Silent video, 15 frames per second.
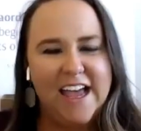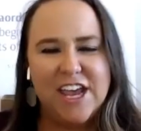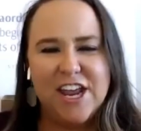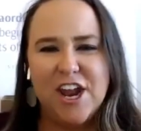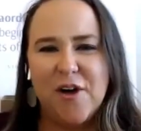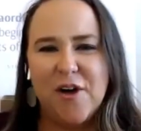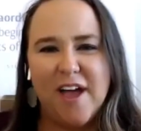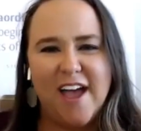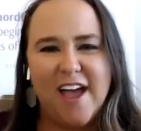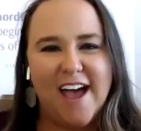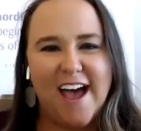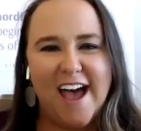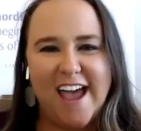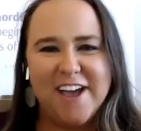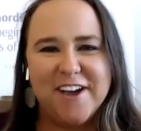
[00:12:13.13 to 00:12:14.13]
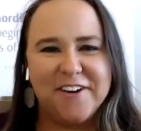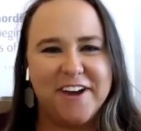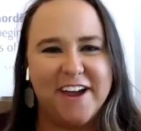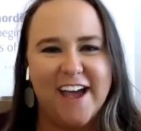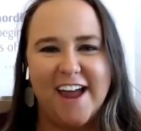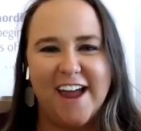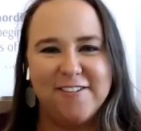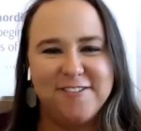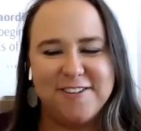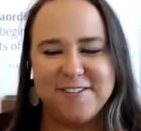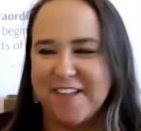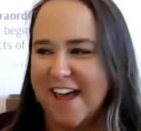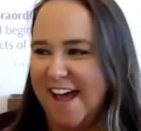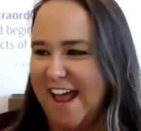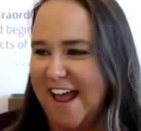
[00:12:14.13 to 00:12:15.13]
I agree. I don't do
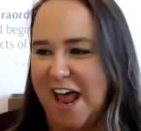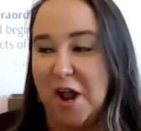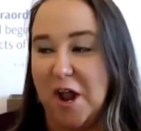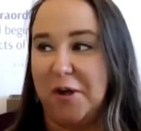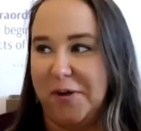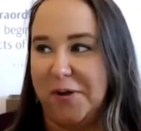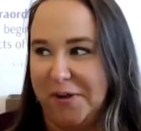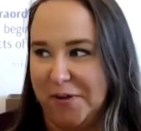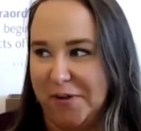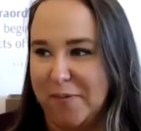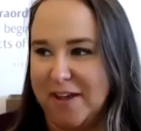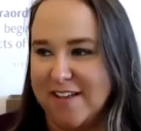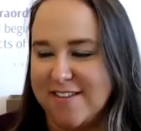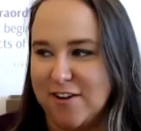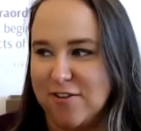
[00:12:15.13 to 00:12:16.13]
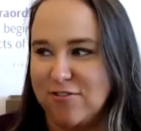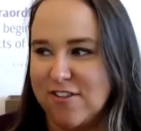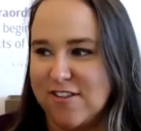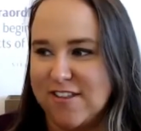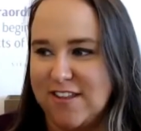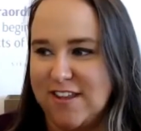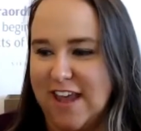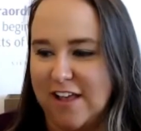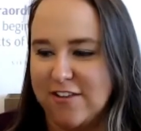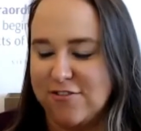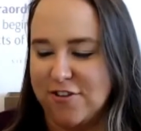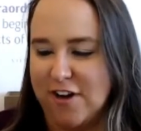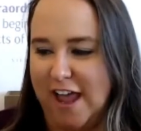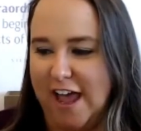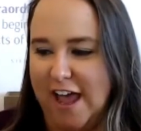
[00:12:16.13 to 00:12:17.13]
that at all because, just
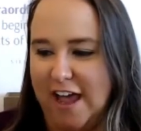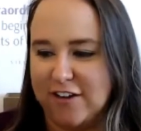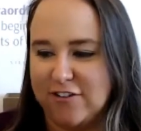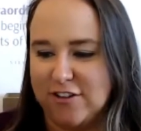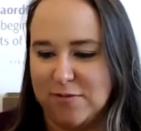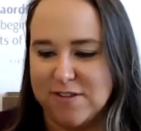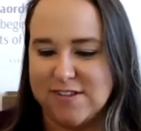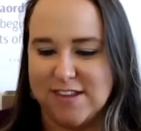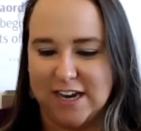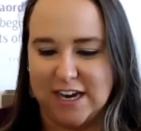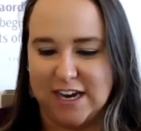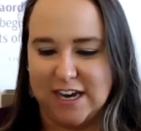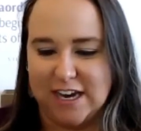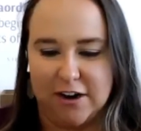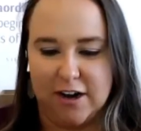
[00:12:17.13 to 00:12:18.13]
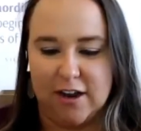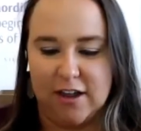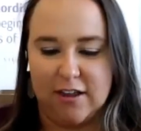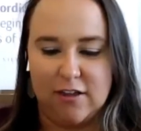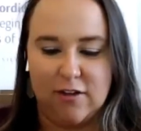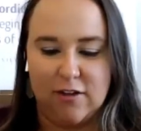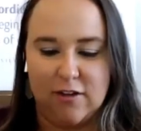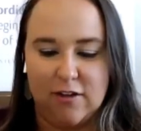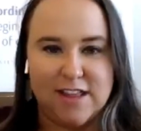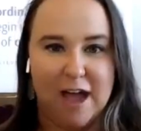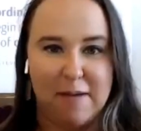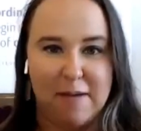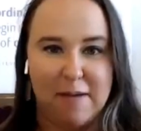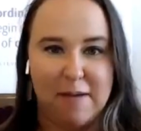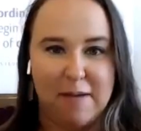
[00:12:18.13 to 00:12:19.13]
yesterday I actually was sitting here and you can see
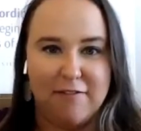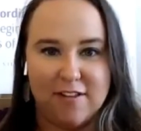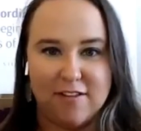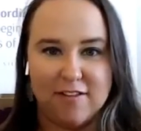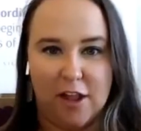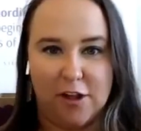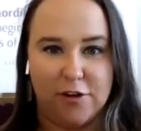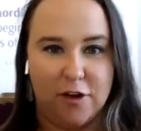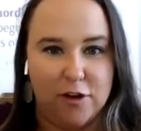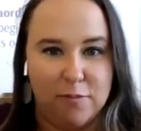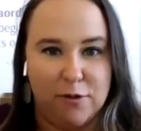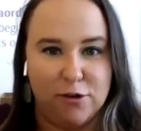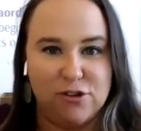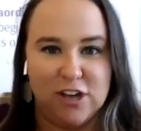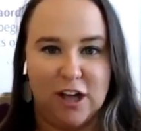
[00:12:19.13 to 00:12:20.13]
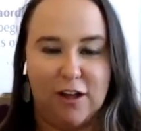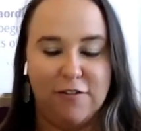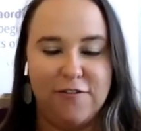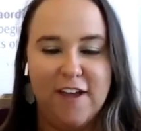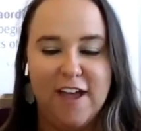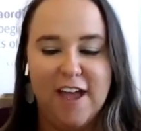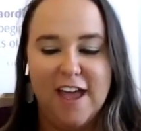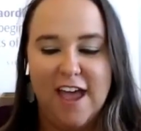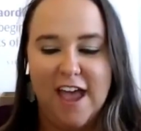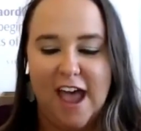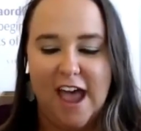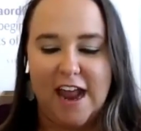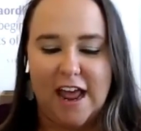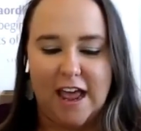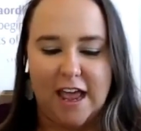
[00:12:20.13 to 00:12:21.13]
behind me, I have like this color coded bookshelf
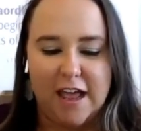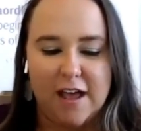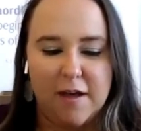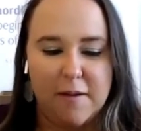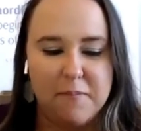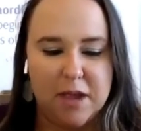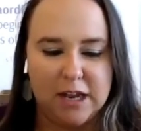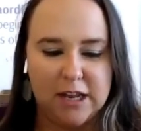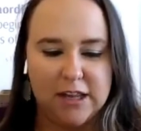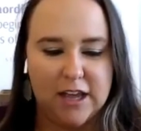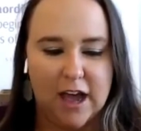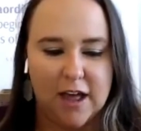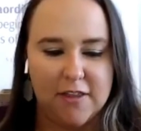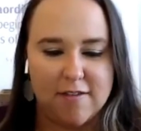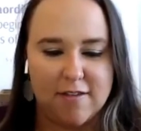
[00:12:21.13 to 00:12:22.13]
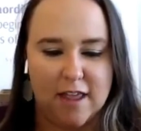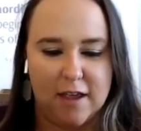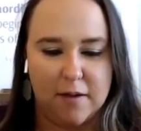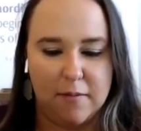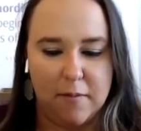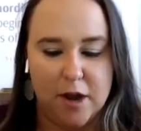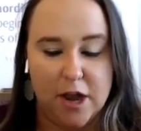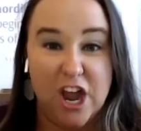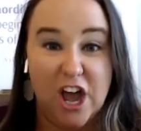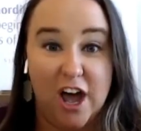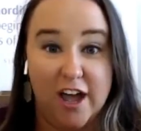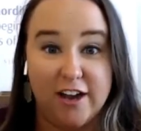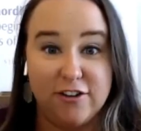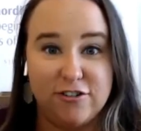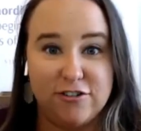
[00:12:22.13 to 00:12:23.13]
and I immediately got this like
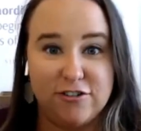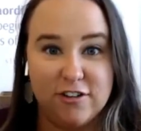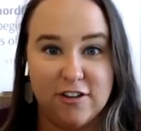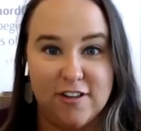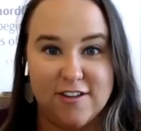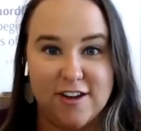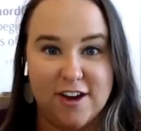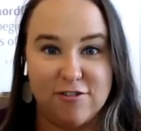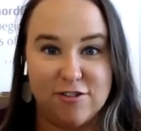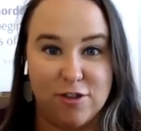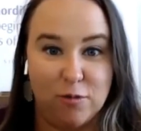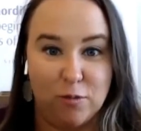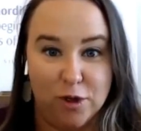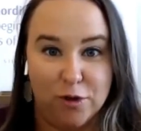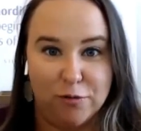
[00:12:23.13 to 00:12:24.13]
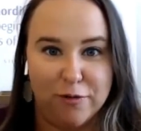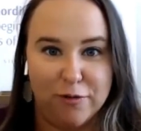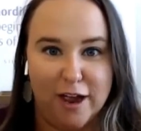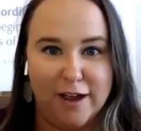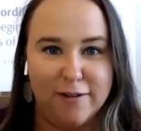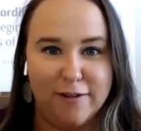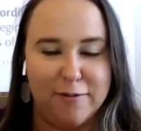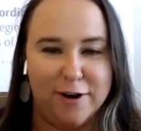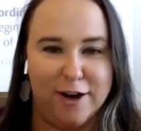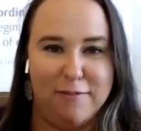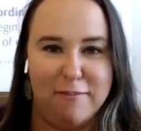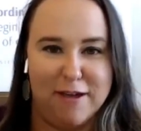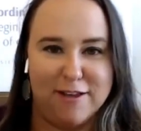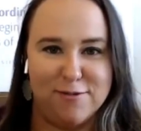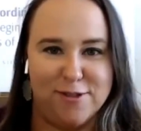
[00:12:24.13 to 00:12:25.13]
nudge. Here's the woo, right? That we're going to
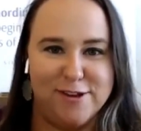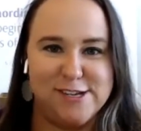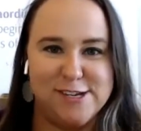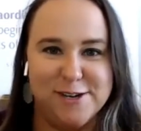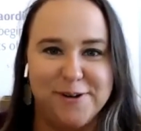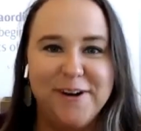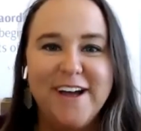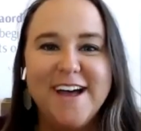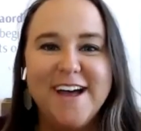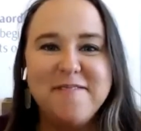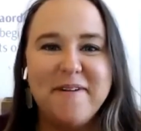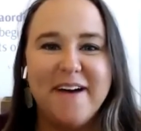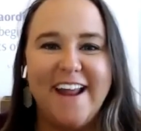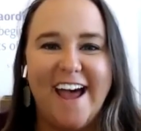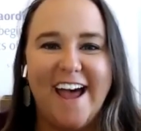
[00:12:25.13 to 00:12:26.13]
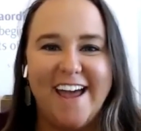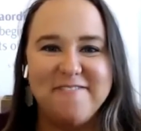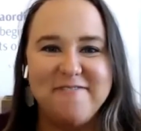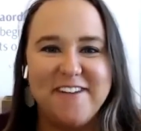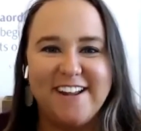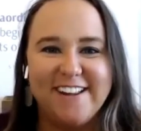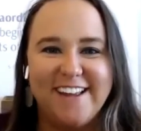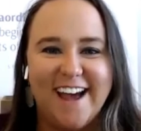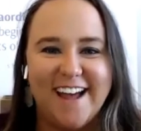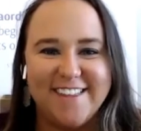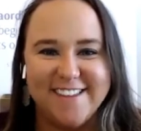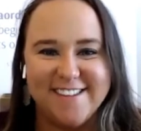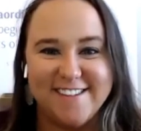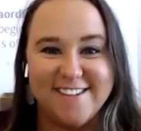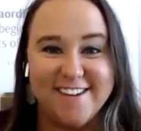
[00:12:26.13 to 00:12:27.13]
mix with the do. But I immediately got
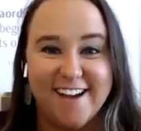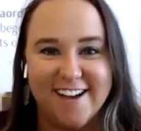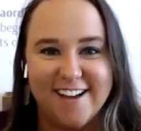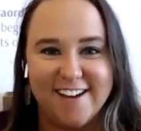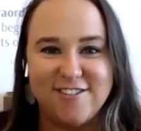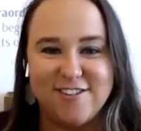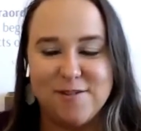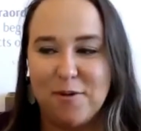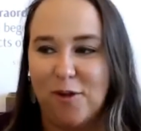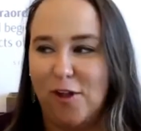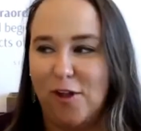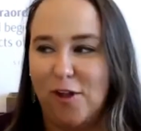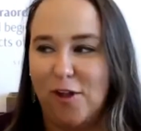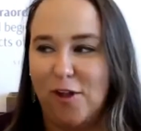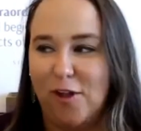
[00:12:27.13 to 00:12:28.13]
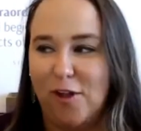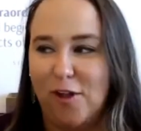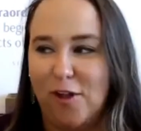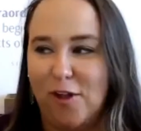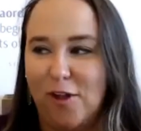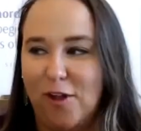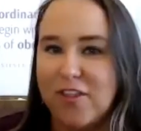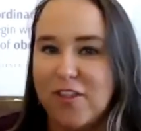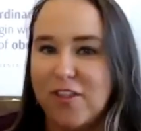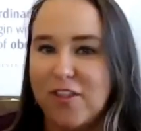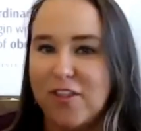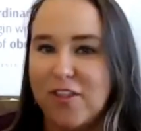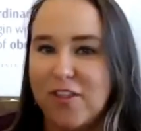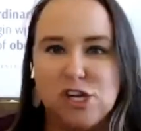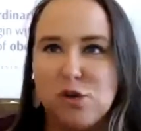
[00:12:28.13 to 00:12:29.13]
this nudge to pull off this book that I had
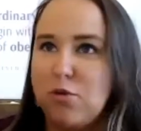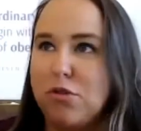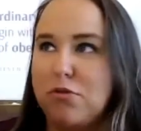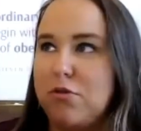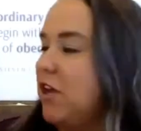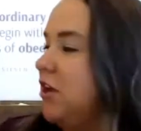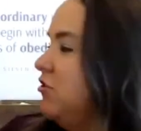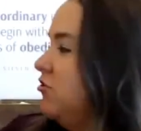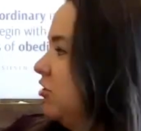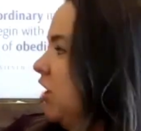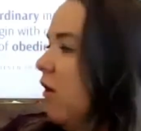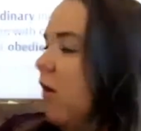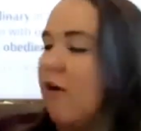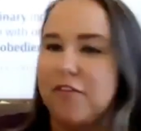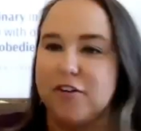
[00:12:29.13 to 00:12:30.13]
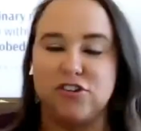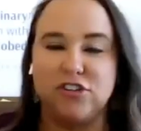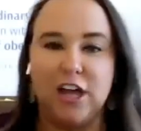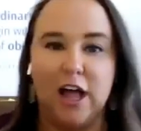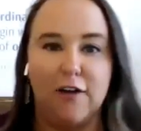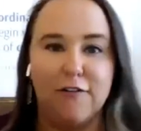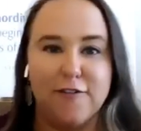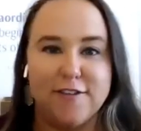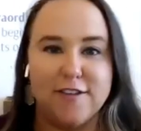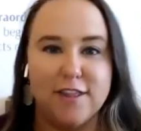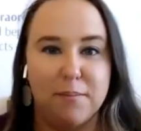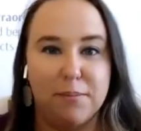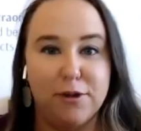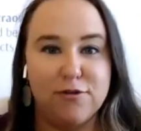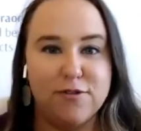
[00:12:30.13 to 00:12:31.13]
read 2 or 3 years ago off the shelf. It's
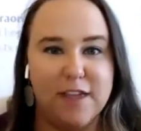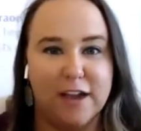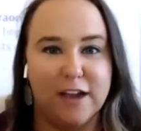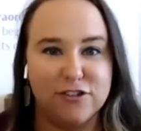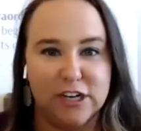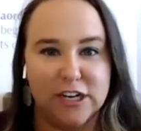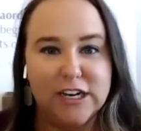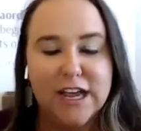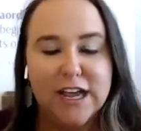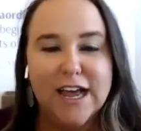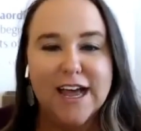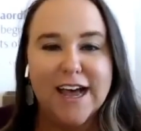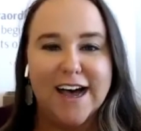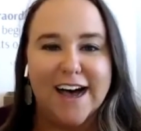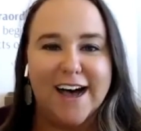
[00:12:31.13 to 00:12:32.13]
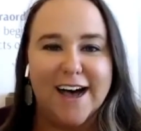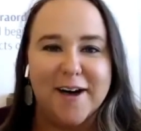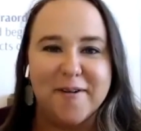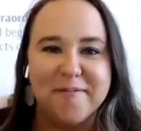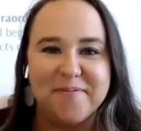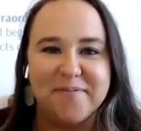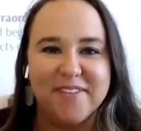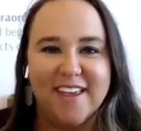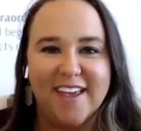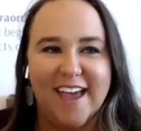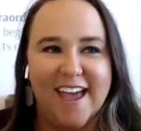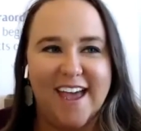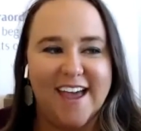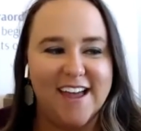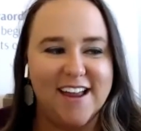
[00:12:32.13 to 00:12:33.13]
in the blue section.
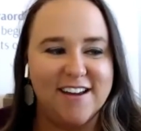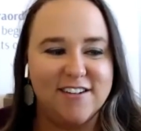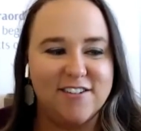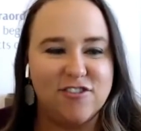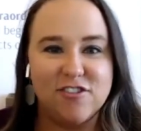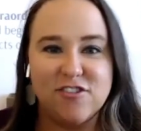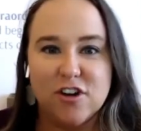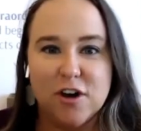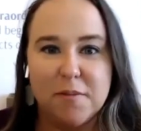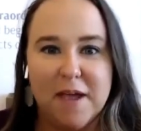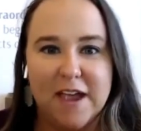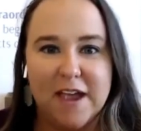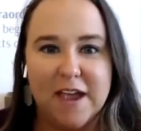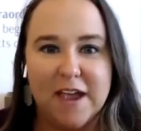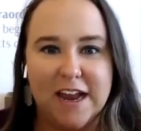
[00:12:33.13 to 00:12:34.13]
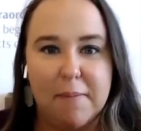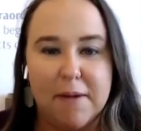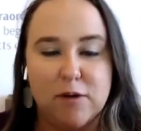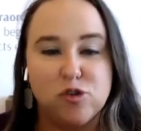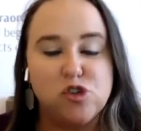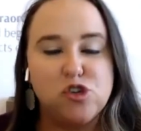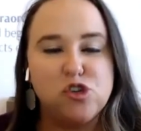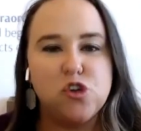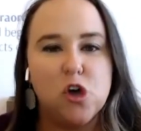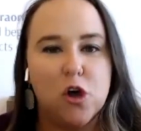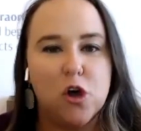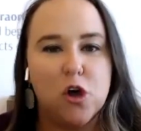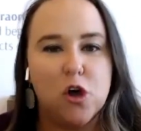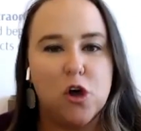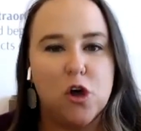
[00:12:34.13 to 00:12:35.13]
And just started picking it up and it was
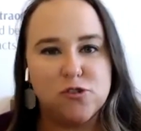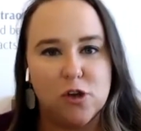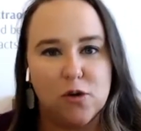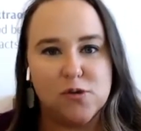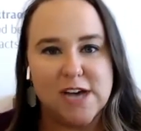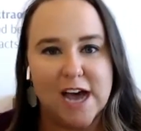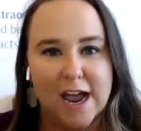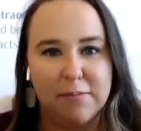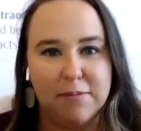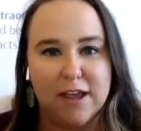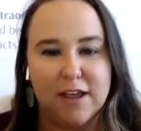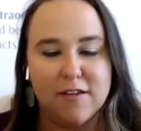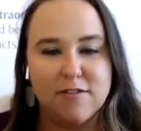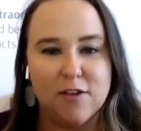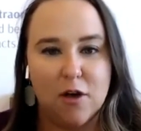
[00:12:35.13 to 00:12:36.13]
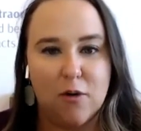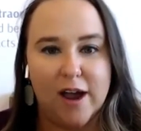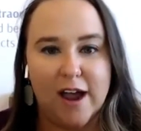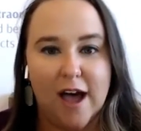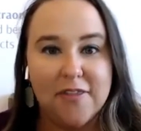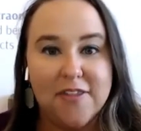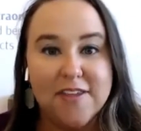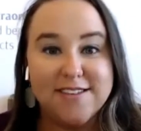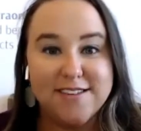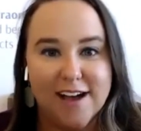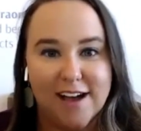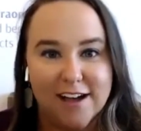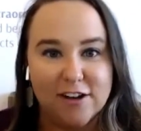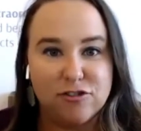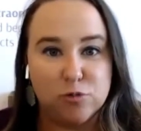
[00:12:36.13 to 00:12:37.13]
so, so timely. So I got this
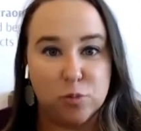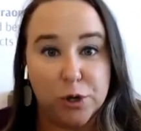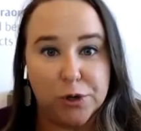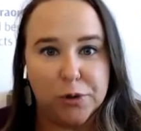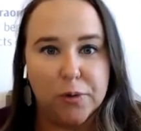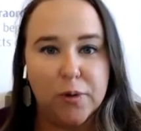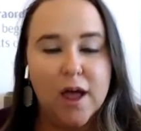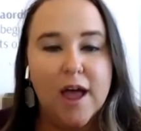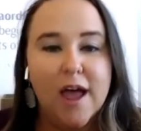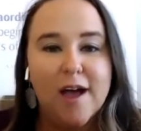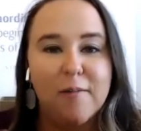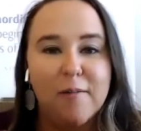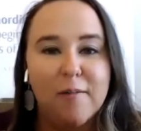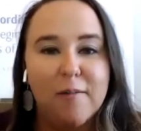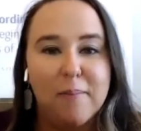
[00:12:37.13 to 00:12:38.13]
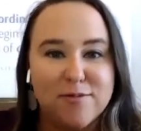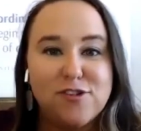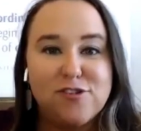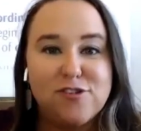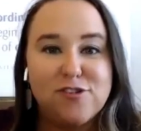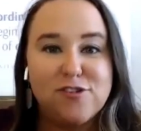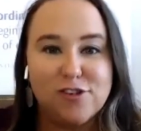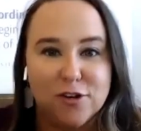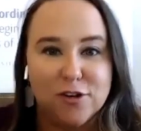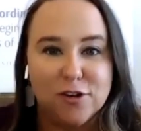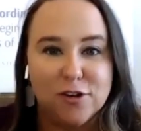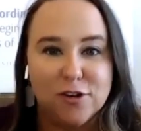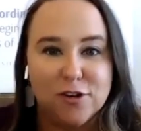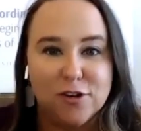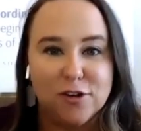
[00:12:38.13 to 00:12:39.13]
nudge, woo, mixed with the do,
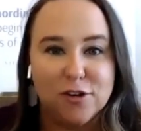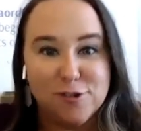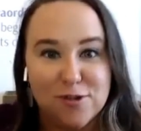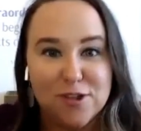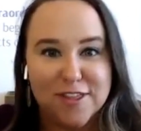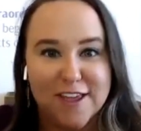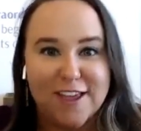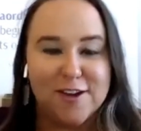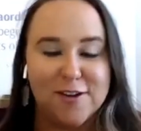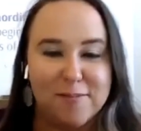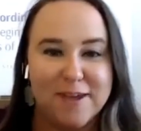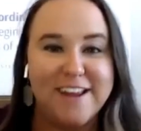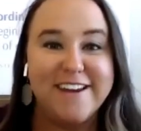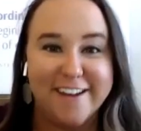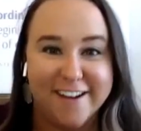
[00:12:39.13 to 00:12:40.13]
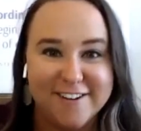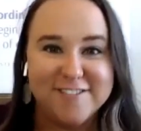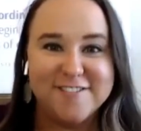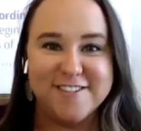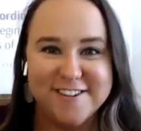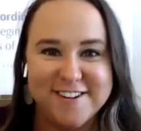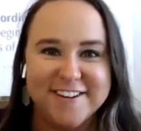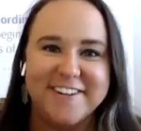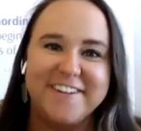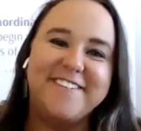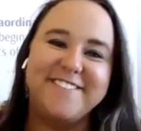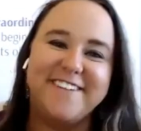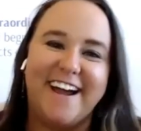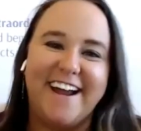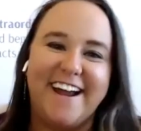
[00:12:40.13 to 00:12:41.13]
go actually do the thing you're being nudged to
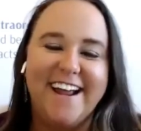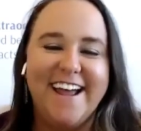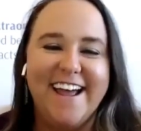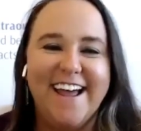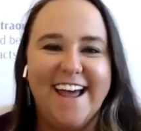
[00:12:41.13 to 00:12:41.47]
do, right?